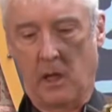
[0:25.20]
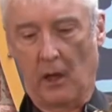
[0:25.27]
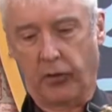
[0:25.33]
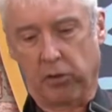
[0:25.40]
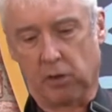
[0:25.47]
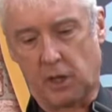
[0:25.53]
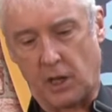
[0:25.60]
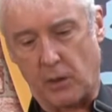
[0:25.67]

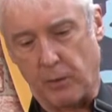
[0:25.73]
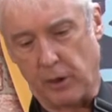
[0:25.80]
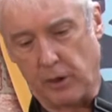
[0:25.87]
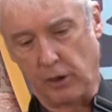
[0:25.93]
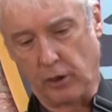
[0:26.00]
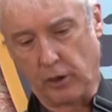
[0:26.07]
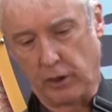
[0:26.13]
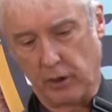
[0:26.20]
So now we're going
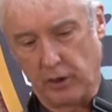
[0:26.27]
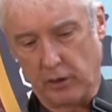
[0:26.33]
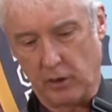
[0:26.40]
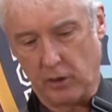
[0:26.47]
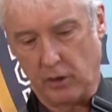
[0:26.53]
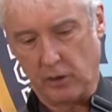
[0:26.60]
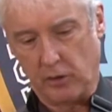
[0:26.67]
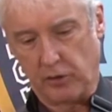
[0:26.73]
to look at
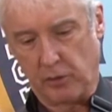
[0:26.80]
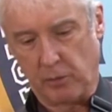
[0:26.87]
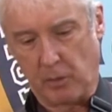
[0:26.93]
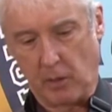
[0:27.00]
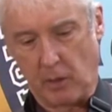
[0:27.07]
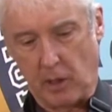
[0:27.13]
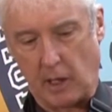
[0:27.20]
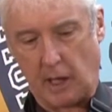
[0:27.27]
some
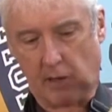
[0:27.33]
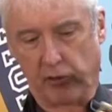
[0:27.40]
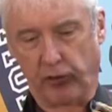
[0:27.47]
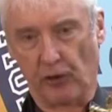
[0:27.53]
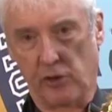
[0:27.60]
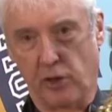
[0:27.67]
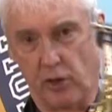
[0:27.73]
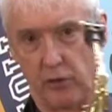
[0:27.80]

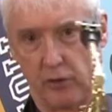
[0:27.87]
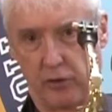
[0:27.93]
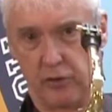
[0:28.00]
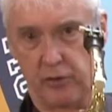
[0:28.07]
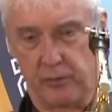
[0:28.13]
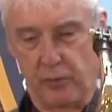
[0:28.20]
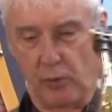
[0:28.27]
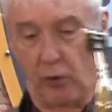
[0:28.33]
actual
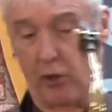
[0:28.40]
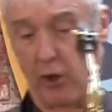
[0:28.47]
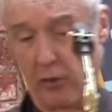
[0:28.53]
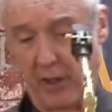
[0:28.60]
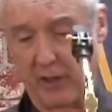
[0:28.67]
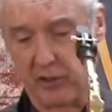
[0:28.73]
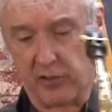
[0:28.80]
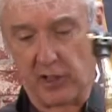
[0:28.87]
notes, although
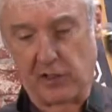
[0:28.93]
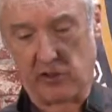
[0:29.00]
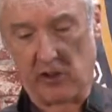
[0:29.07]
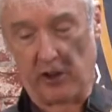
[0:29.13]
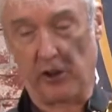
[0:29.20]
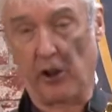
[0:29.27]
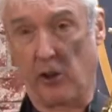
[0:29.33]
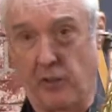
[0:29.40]
that is
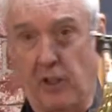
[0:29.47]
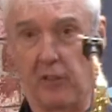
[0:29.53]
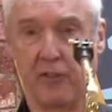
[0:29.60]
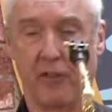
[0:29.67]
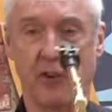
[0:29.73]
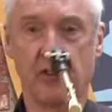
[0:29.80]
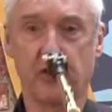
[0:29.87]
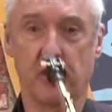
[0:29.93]
actually a note. That
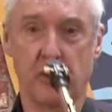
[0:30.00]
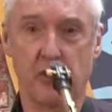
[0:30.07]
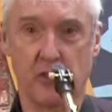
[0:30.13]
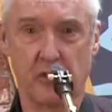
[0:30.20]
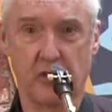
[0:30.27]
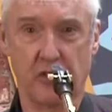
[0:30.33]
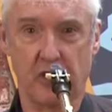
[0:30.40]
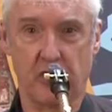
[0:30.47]
first note is a
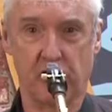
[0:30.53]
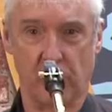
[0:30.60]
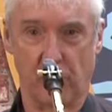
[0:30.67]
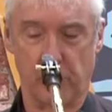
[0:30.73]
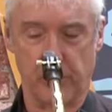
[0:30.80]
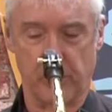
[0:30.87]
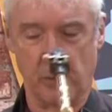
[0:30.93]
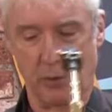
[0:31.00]
C
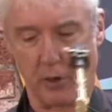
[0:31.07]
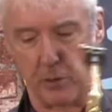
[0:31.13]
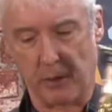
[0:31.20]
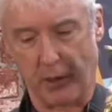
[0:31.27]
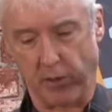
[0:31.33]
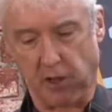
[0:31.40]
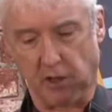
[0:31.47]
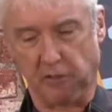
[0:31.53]
sharp, but don't worry
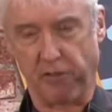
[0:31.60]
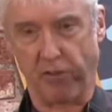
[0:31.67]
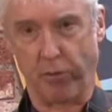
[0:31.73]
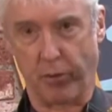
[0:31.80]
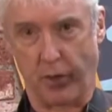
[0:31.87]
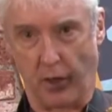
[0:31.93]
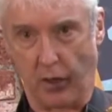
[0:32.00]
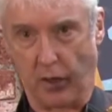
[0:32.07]
about that for the
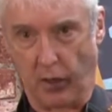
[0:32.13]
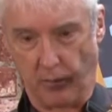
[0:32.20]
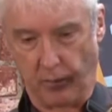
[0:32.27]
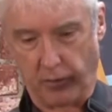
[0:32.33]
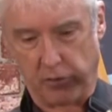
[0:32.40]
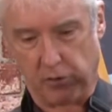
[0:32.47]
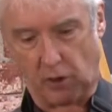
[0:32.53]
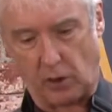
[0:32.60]
minute.
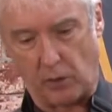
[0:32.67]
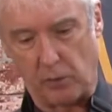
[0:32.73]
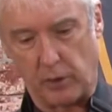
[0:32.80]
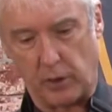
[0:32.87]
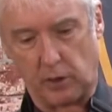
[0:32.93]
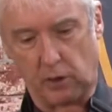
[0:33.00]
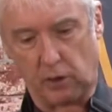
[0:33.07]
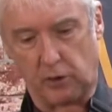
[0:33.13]
So we're
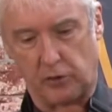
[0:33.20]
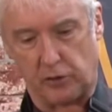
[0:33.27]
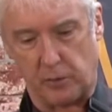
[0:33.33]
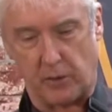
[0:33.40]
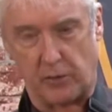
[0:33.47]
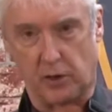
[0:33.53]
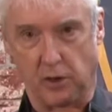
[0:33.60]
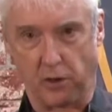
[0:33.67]
going to look at some
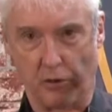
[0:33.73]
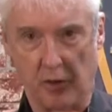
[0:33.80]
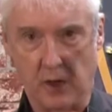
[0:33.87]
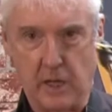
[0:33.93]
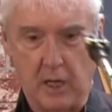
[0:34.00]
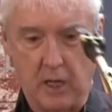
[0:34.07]
other notes.